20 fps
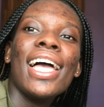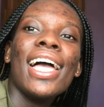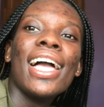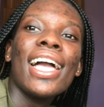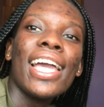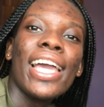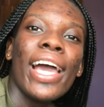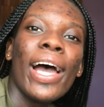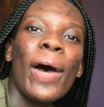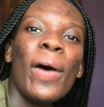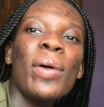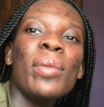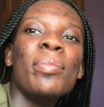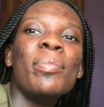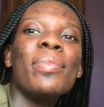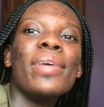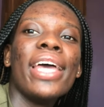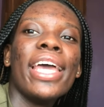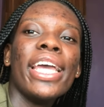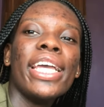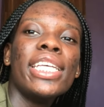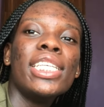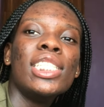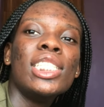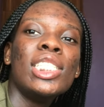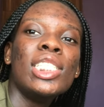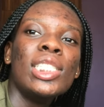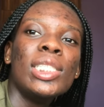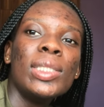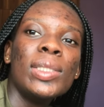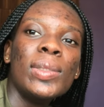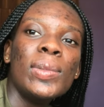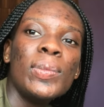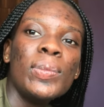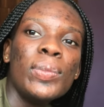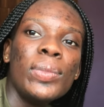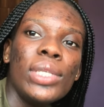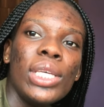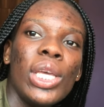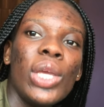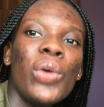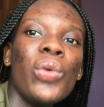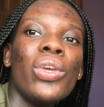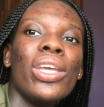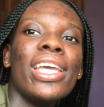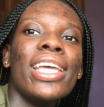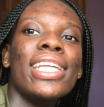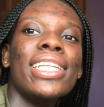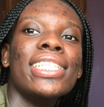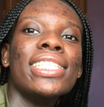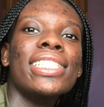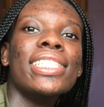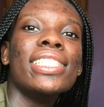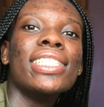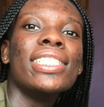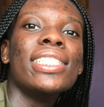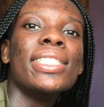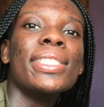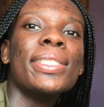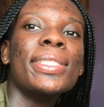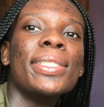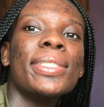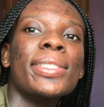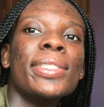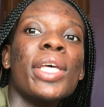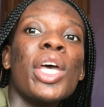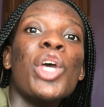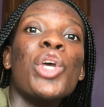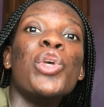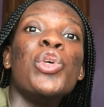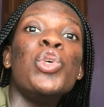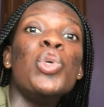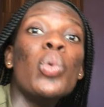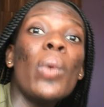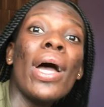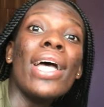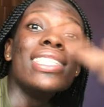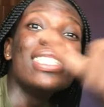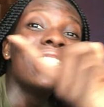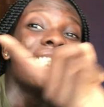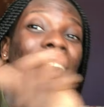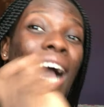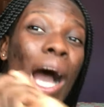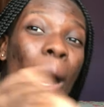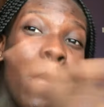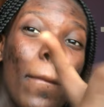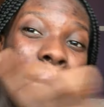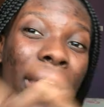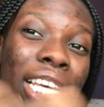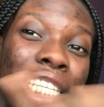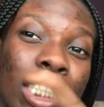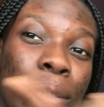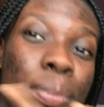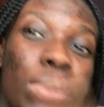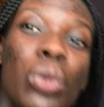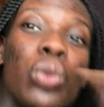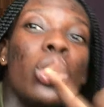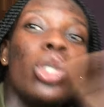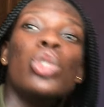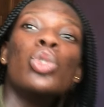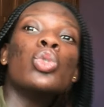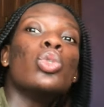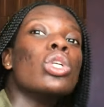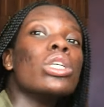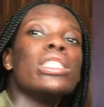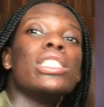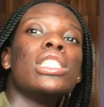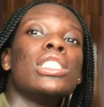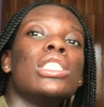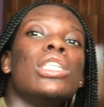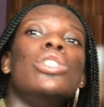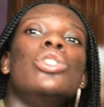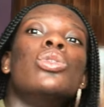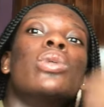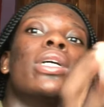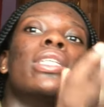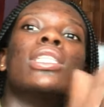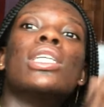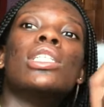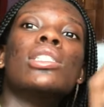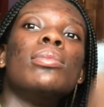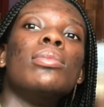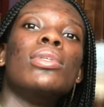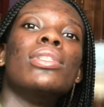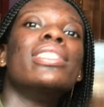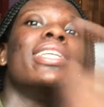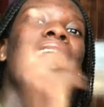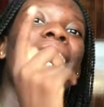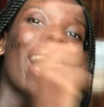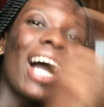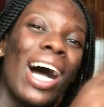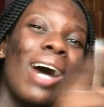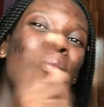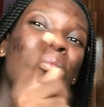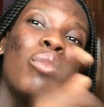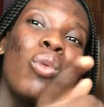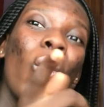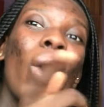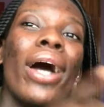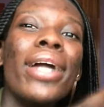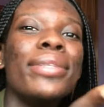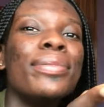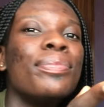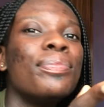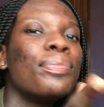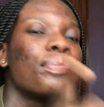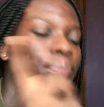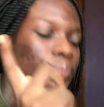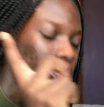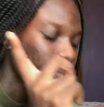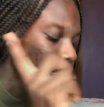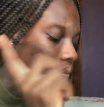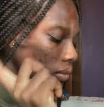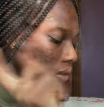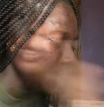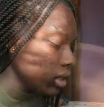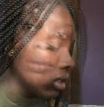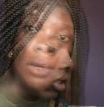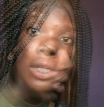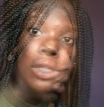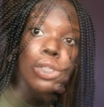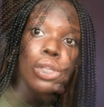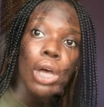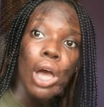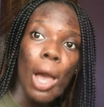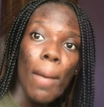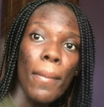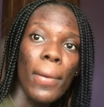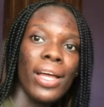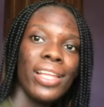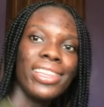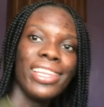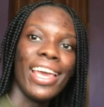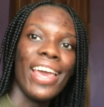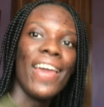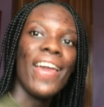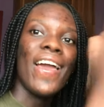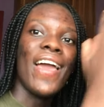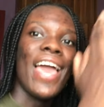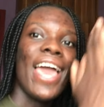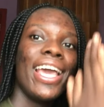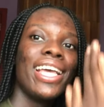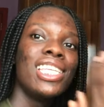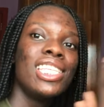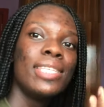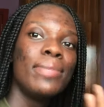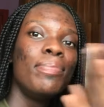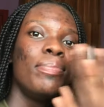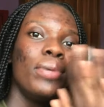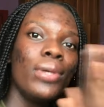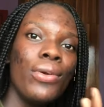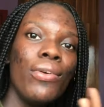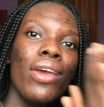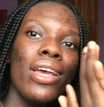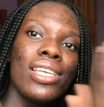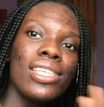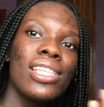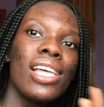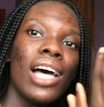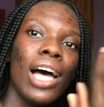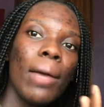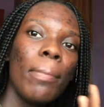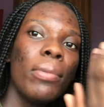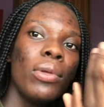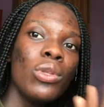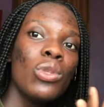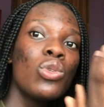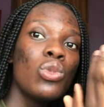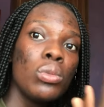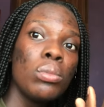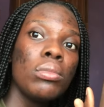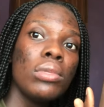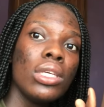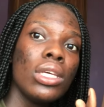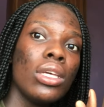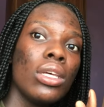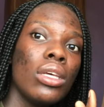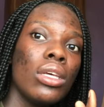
camp experience. U.S. camp experience, not just the U.S. experience, the camp one. So now I'm going to talk about the experience that happened to me.